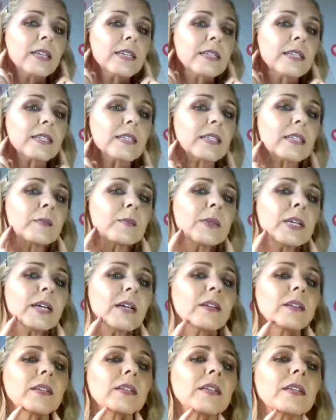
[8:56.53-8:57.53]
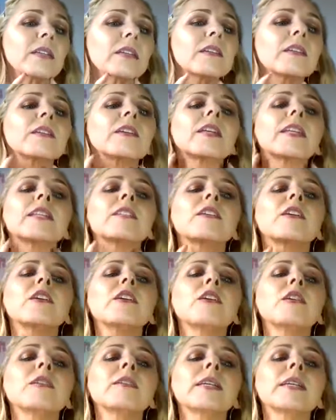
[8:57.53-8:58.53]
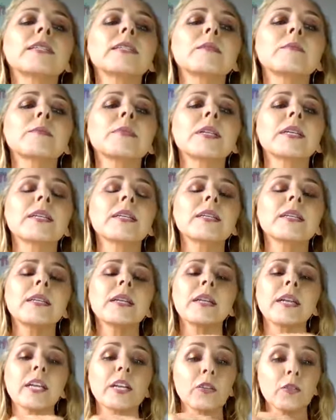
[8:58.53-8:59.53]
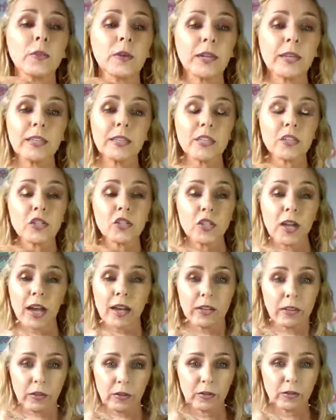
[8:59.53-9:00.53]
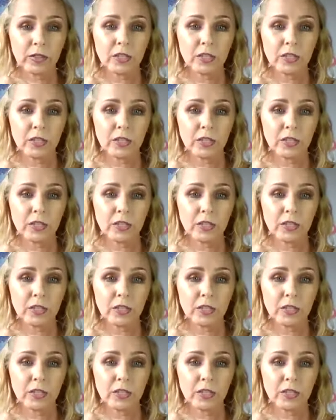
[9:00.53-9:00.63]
Slim down here, and it's all nice and blended, and I created the shadow.